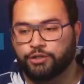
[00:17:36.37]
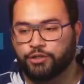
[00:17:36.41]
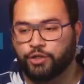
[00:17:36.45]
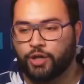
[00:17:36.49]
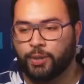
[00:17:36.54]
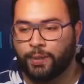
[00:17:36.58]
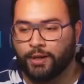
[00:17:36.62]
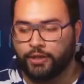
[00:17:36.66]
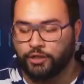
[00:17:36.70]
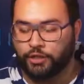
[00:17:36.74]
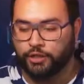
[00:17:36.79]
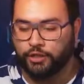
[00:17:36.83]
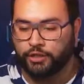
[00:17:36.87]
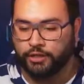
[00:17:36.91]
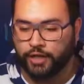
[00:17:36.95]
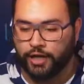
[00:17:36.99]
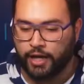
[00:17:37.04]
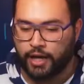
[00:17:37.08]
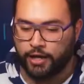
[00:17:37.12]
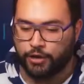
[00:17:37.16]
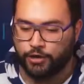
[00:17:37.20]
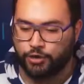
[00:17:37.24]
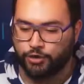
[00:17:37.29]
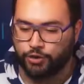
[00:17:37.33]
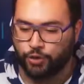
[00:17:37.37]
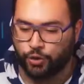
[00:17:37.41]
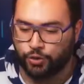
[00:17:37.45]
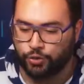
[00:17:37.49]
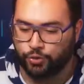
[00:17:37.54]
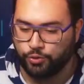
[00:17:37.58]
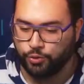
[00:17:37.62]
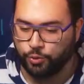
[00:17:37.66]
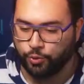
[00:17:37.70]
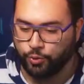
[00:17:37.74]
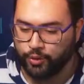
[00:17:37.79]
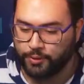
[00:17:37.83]
So I'm actually going to show
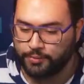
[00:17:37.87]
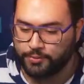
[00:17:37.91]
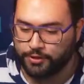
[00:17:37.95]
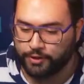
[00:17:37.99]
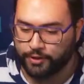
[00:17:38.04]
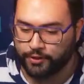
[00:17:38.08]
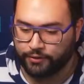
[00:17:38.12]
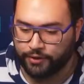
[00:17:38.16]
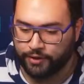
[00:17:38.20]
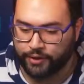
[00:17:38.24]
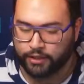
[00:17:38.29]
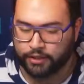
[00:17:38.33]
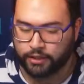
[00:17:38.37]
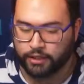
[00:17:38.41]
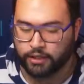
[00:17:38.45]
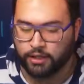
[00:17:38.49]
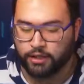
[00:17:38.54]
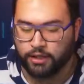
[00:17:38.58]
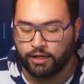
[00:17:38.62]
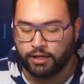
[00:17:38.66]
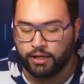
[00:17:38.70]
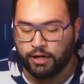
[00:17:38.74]
you the website right here.